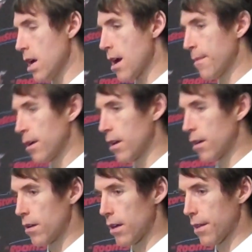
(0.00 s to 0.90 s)
Yeah, I mean,
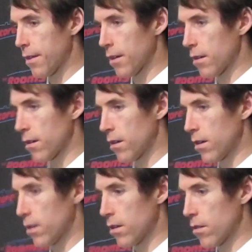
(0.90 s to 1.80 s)
I think
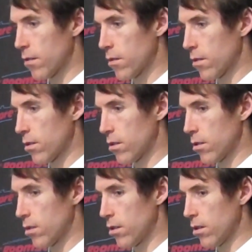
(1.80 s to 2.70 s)

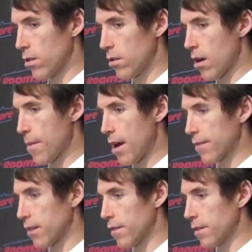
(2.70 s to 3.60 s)
I'm gonna
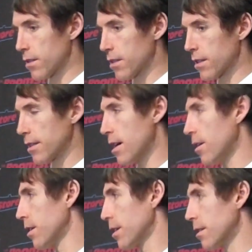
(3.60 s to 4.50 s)
have to obviously sit
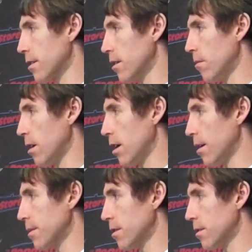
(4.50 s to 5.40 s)
down and consider my
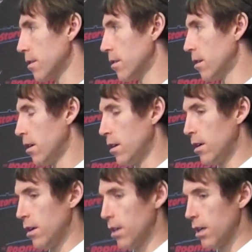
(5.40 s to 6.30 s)
options and
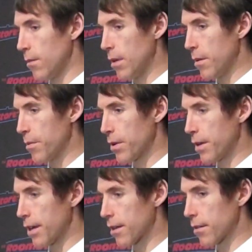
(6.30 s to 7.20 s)
maybe
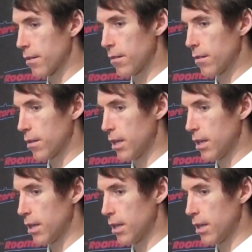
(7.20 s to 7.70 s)
predict and